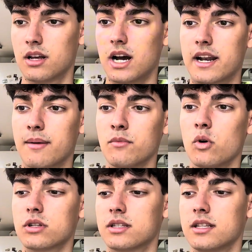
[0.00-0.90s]
and I'm
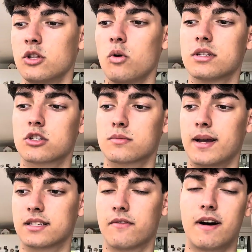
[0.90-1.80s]
no
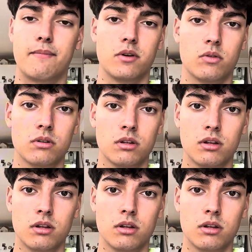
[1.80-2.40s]
disrespect to Fabio,